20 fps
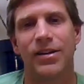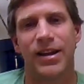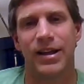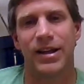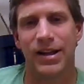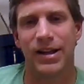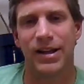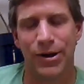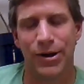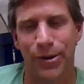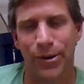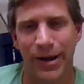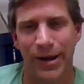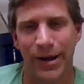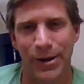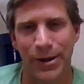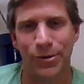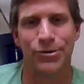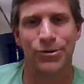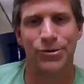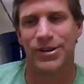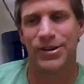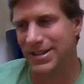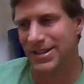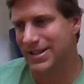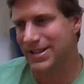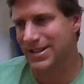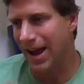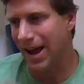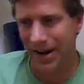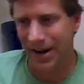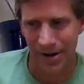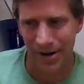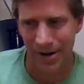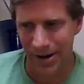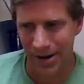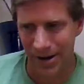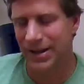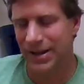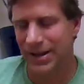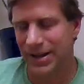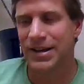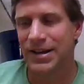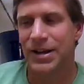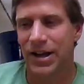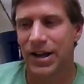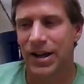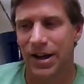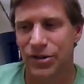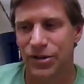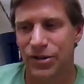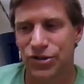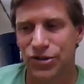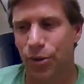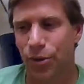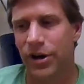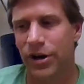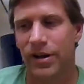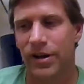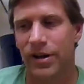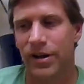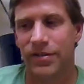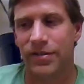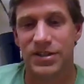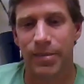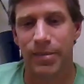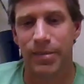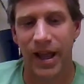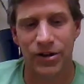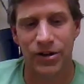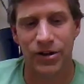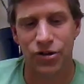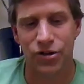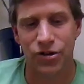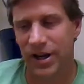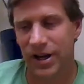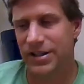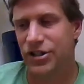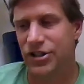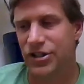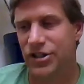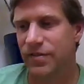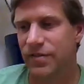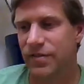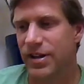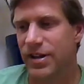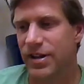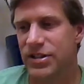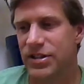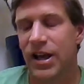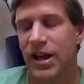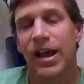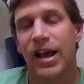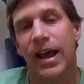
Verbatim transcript: You know, I go through this entire uh, uh, story of this man trying to achieve this,